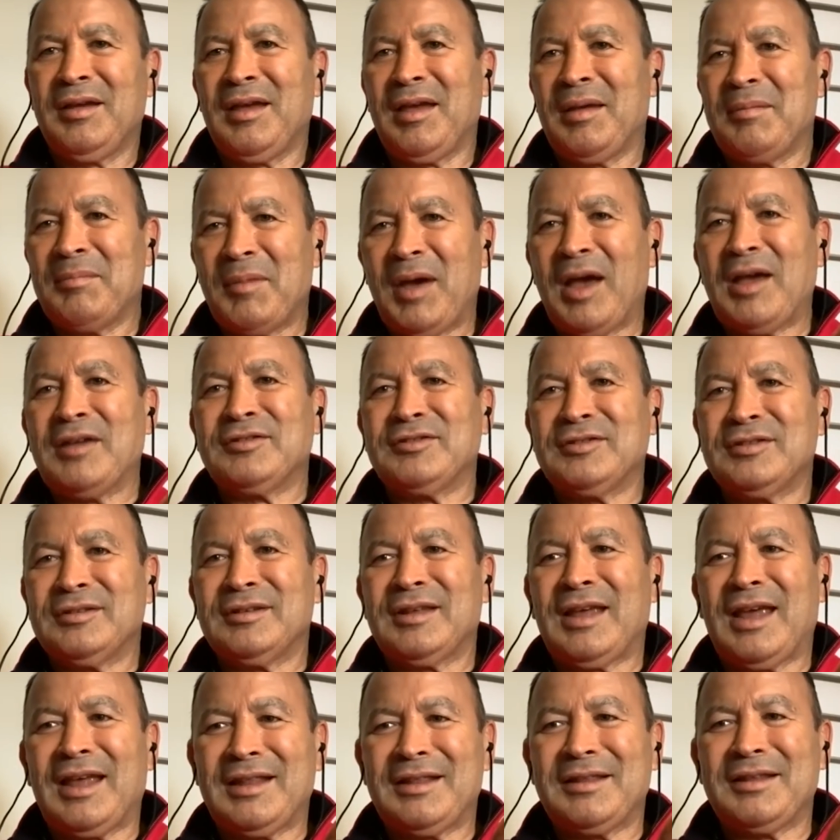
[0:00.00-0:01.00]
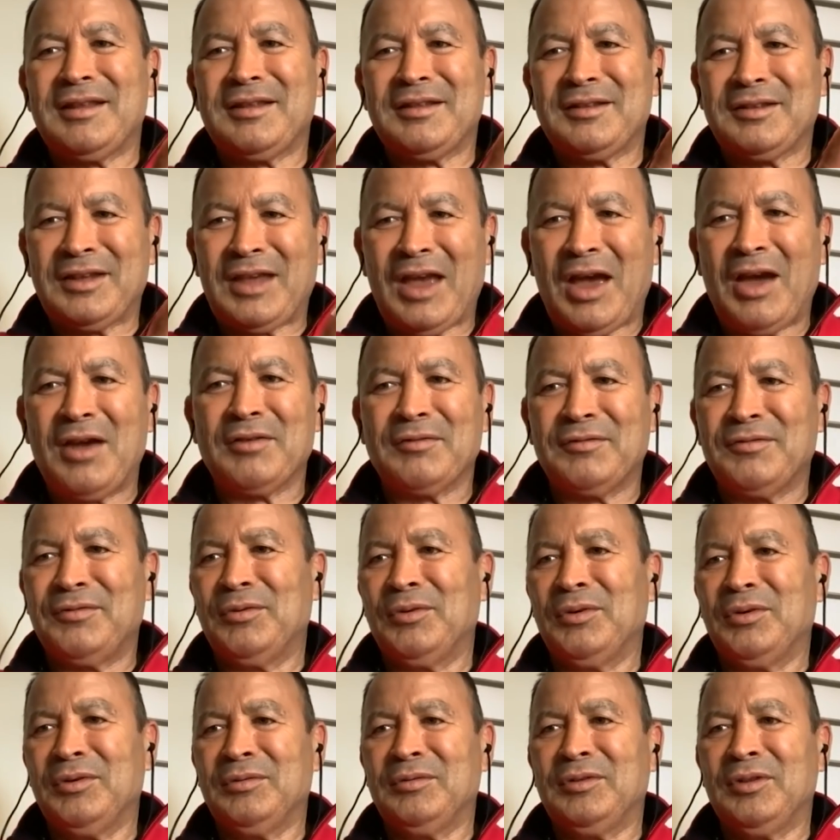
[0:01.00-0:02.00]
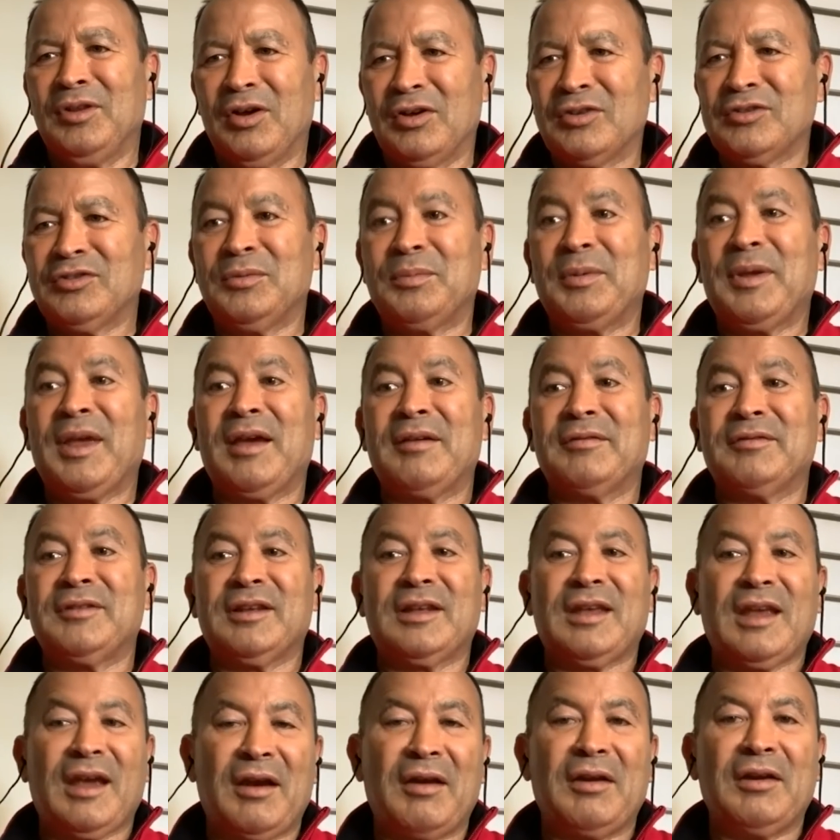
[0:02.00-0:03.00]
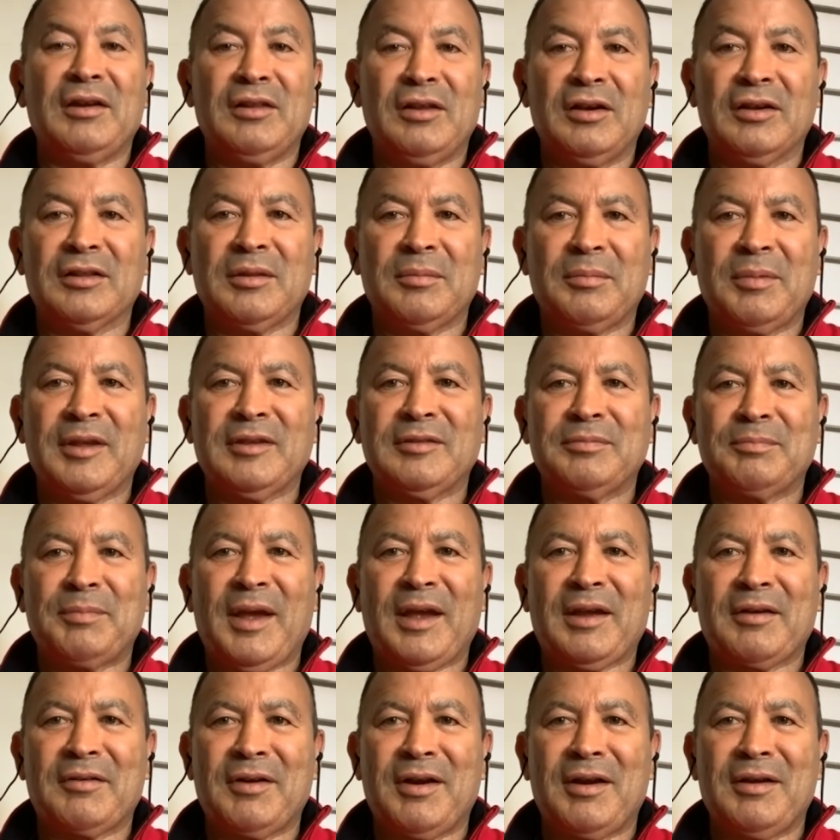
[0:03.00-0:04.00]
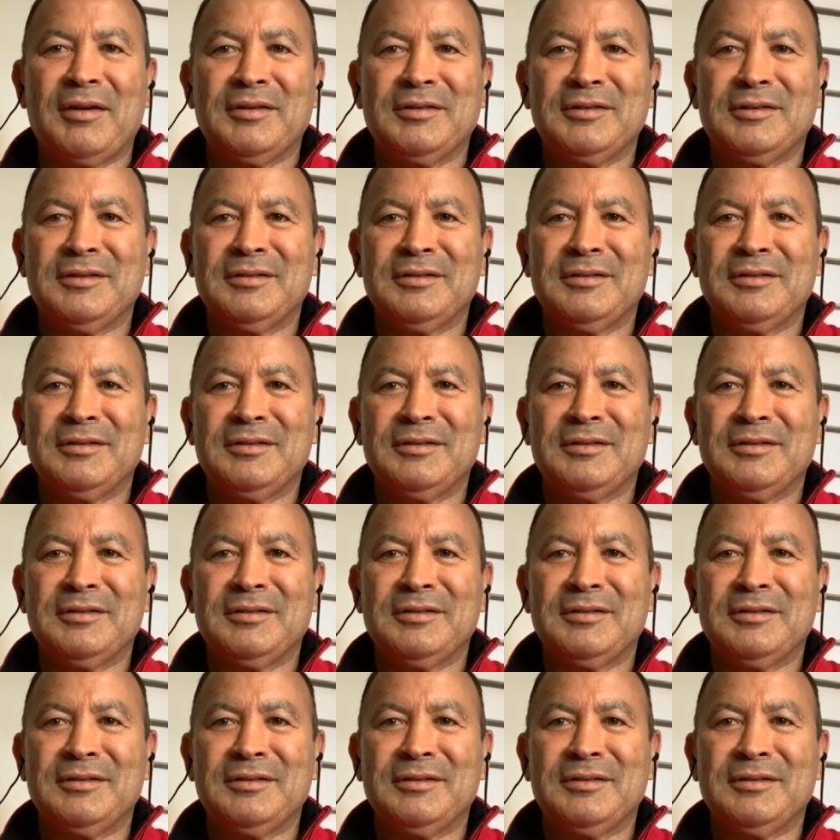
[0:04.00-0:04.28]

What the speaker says: And going forward, locks will be able to carry like the best back rowers.